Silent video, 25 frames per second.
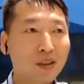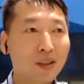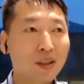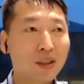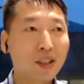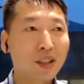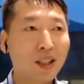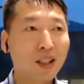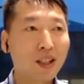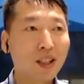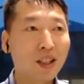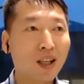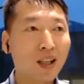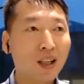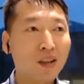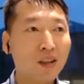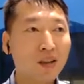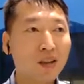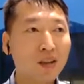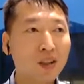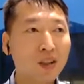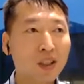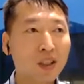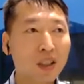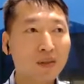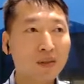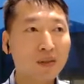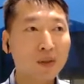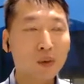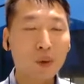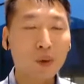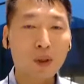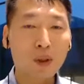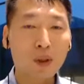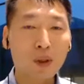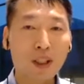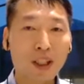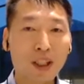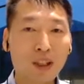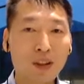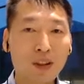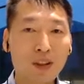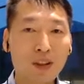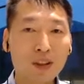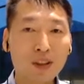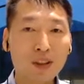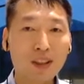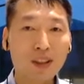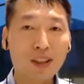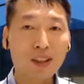They had a civil war
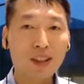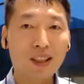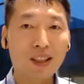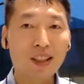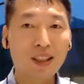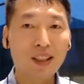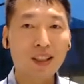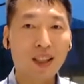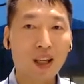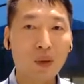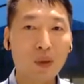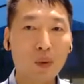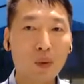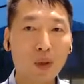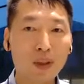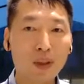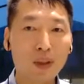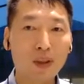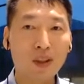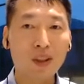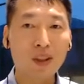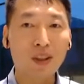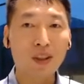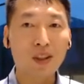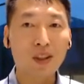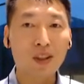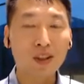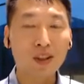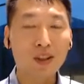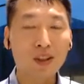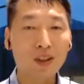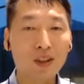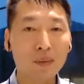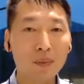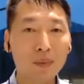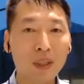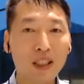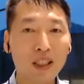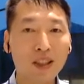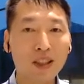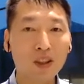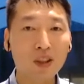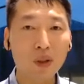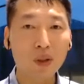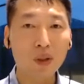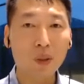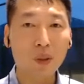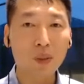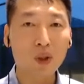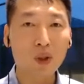there, and I was a
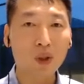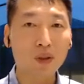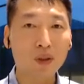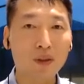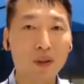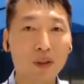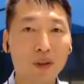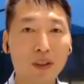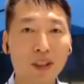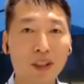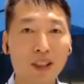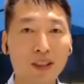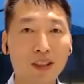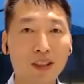military observer.